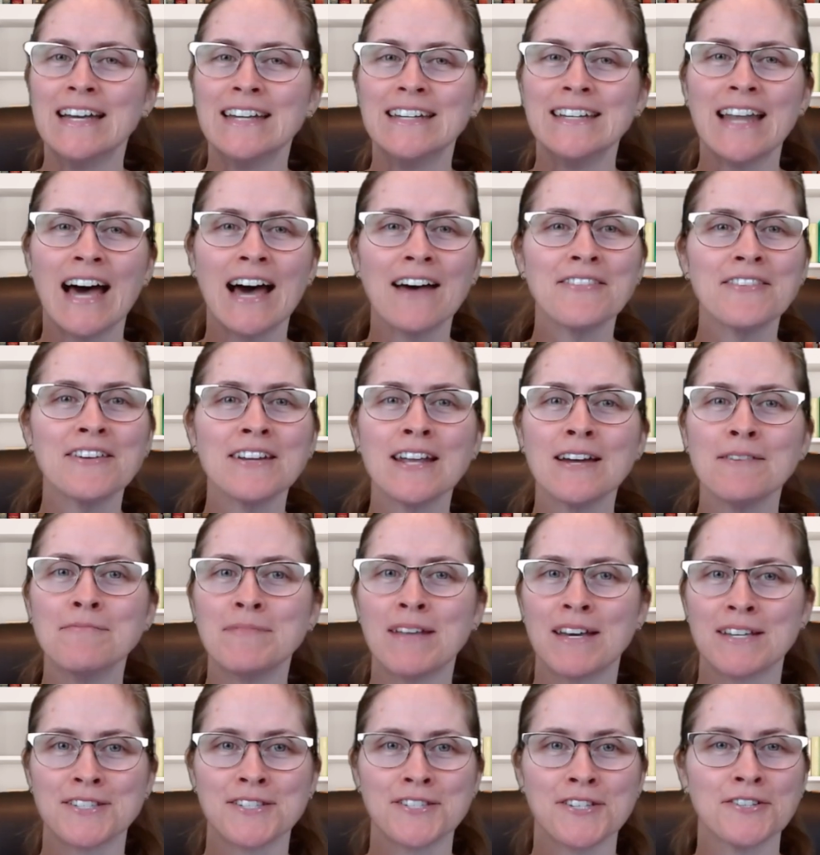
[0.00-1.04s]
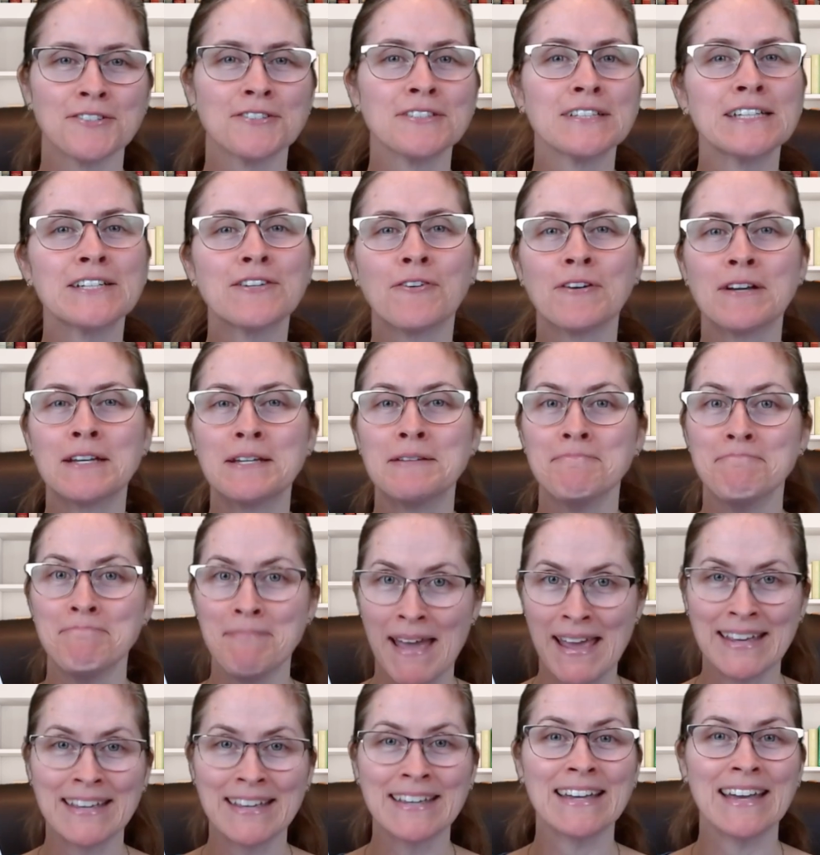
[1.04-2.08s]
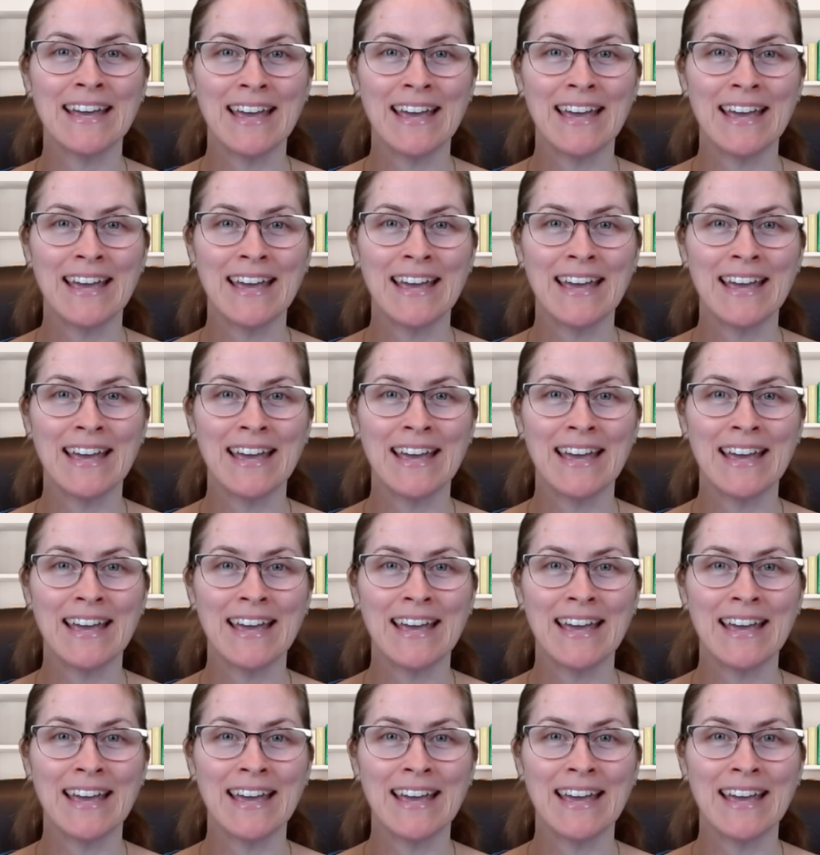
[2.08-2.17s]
Not that I'm necessarily going to make